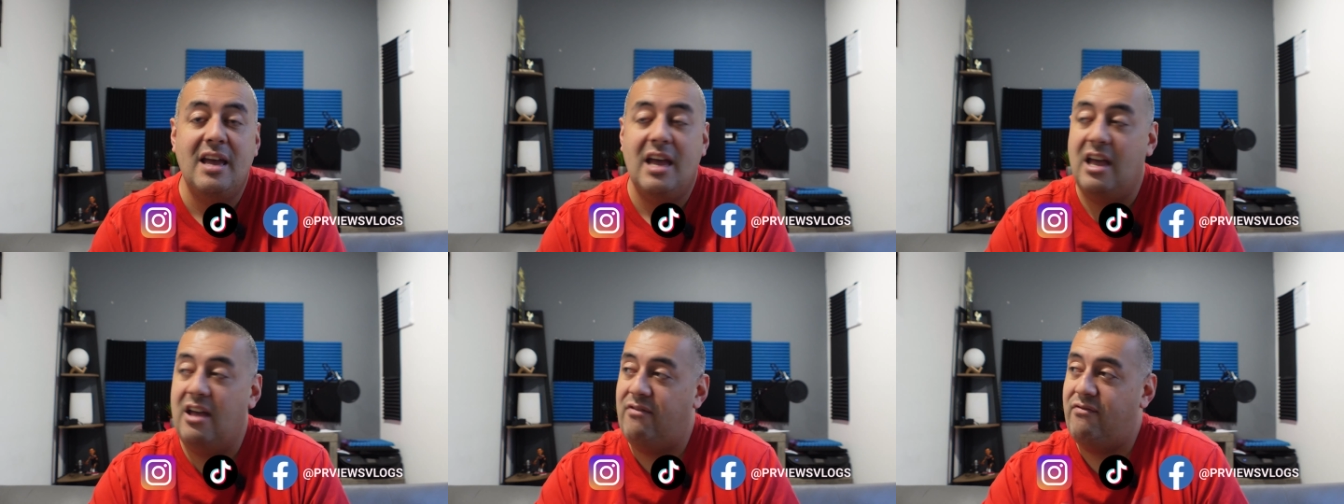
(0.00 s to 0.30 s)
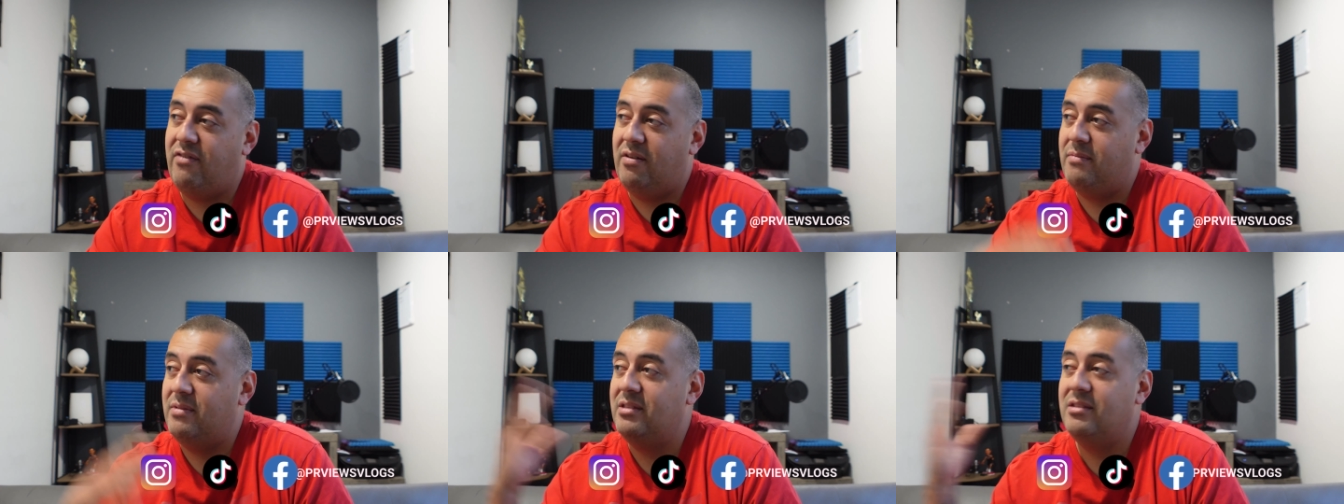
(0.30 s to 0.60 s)

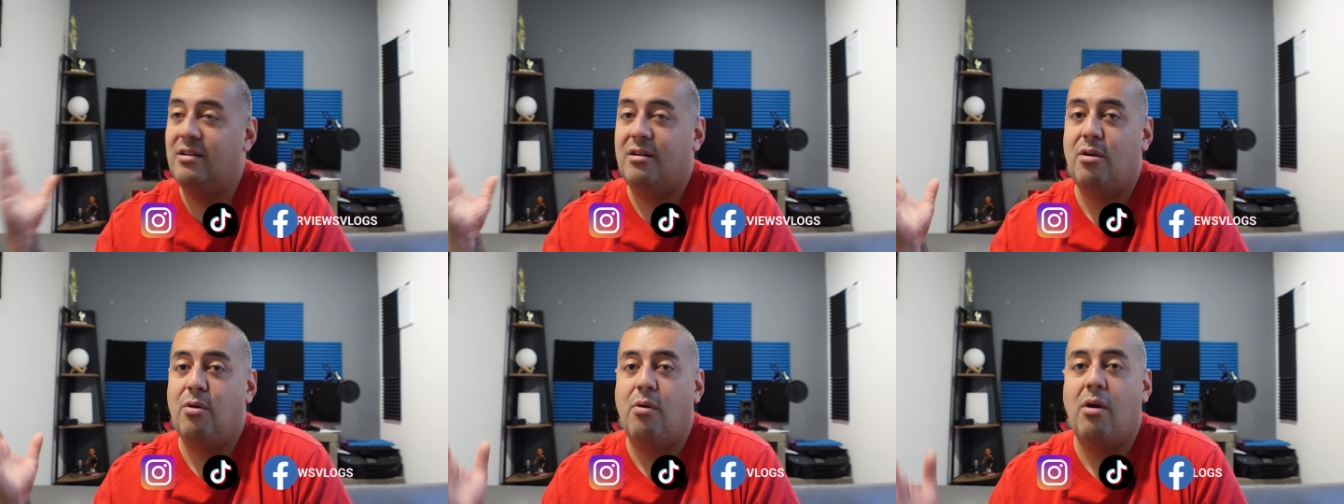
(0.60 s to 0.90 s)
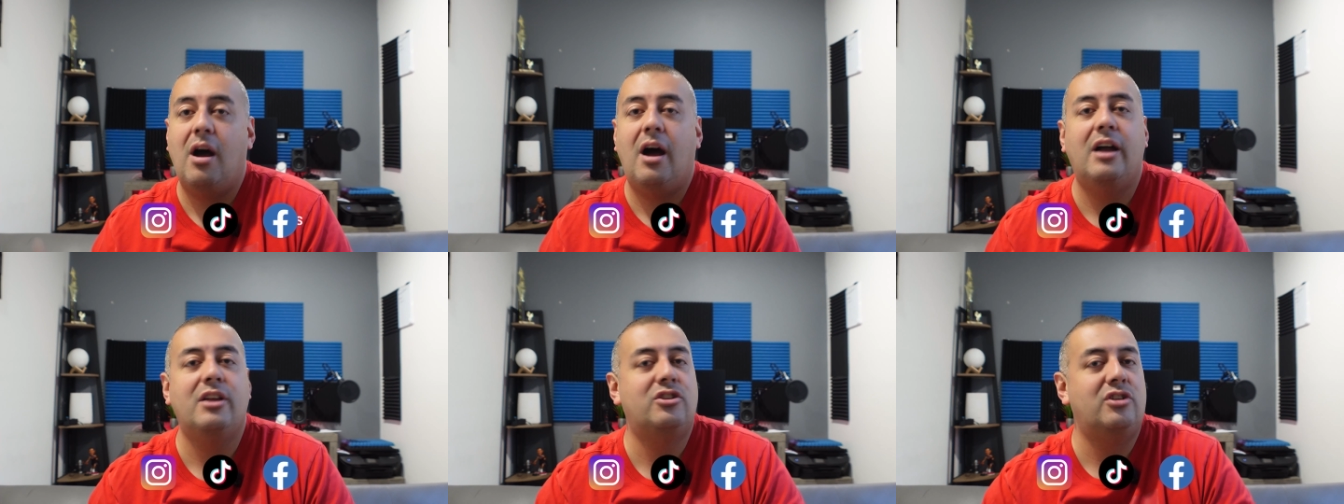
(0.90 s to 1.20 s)
If I'm in the
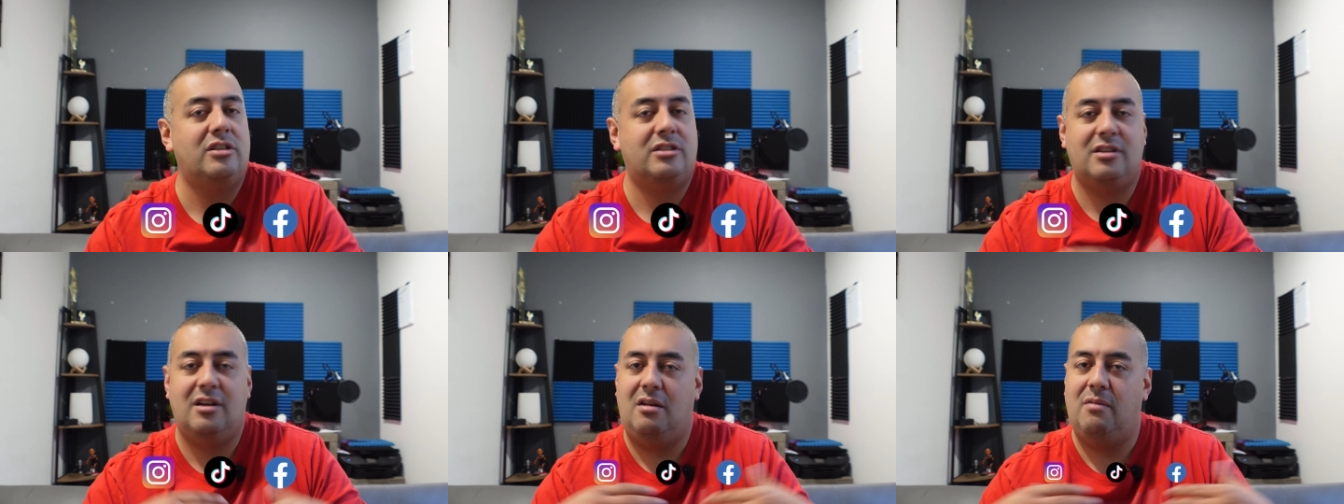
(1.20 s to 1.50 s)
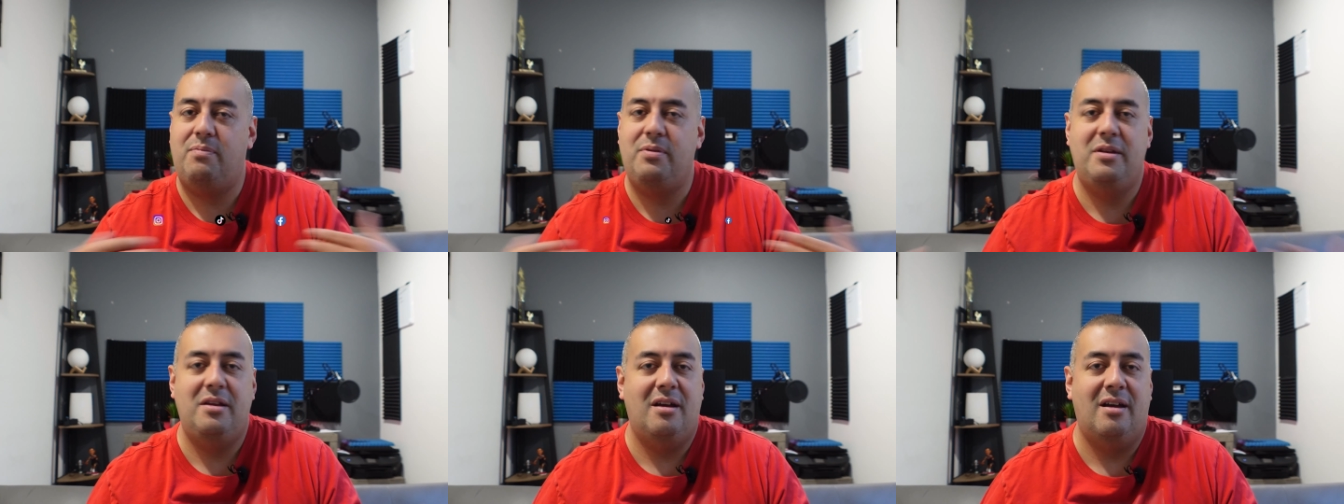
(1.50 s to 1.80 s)
garage, it's going
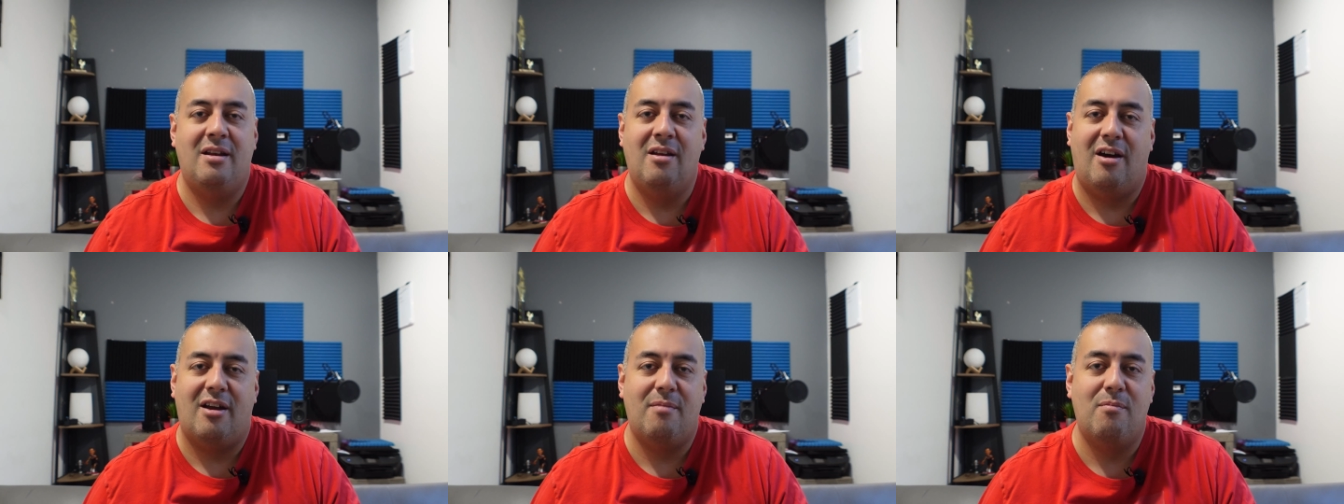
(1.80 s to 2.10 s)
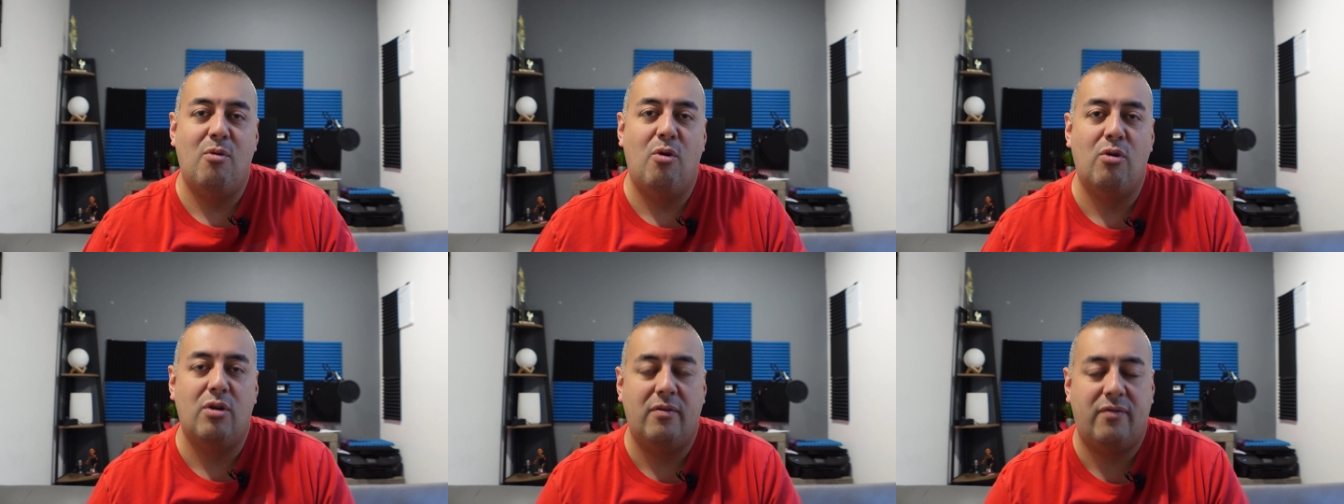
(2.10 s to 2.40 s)
to be an
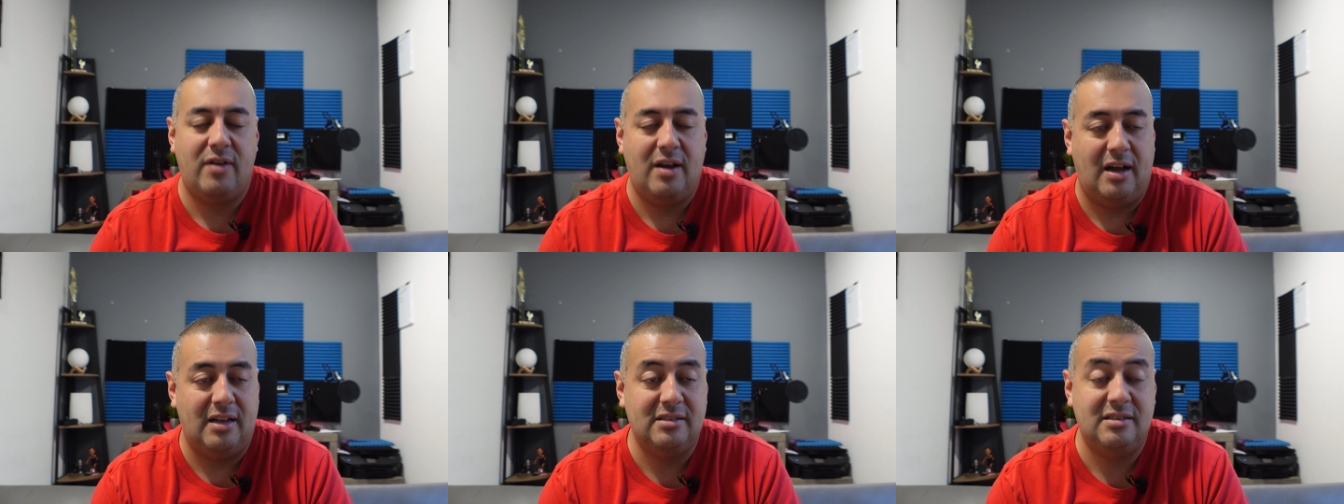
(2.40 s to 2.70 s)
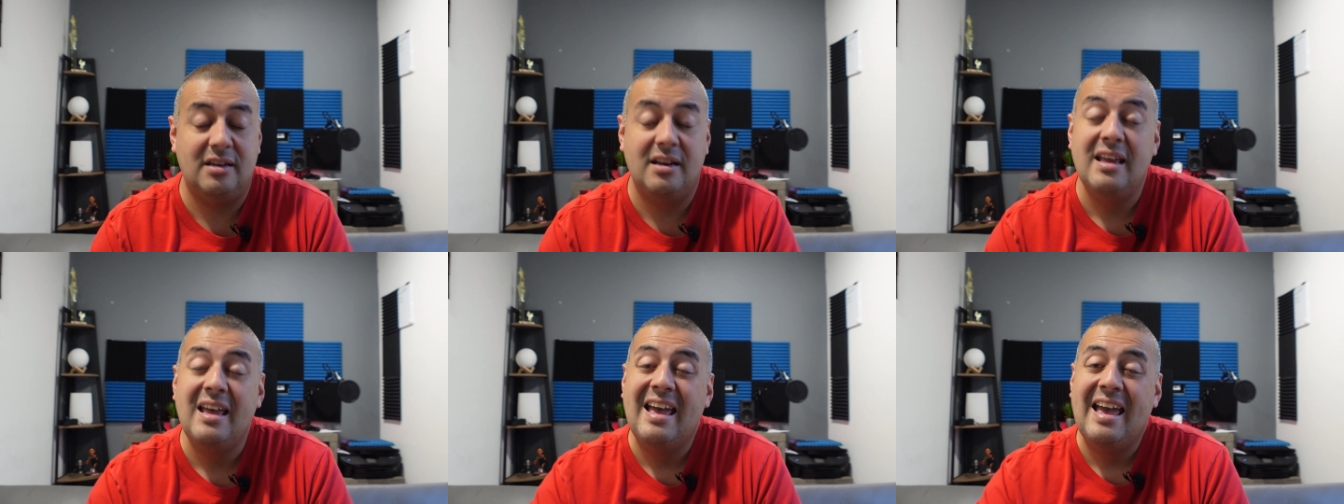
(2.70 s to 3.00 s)
automotive
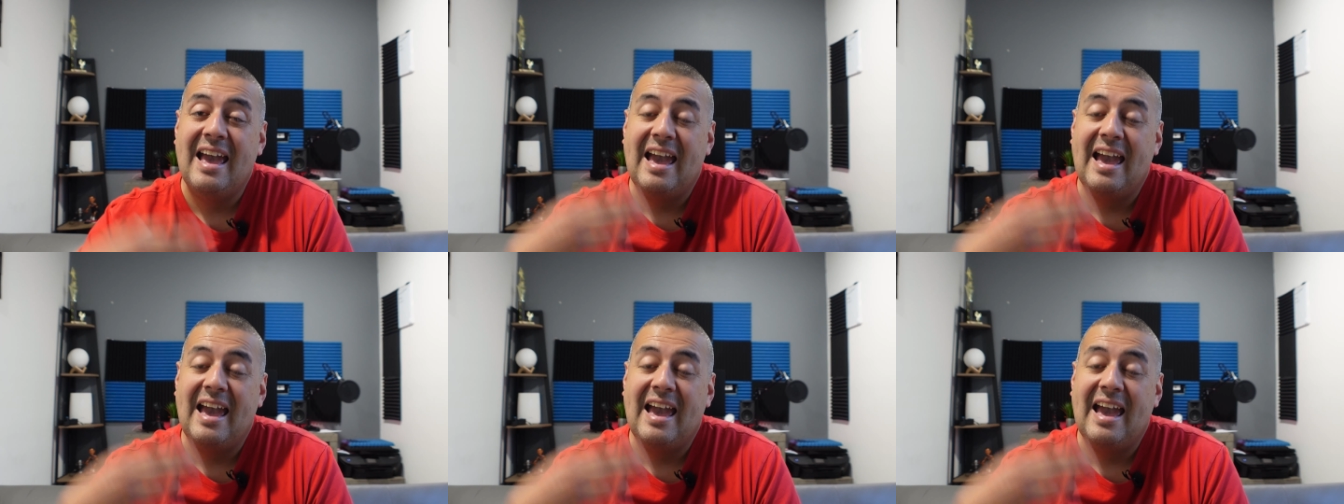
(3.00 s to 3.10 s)
content.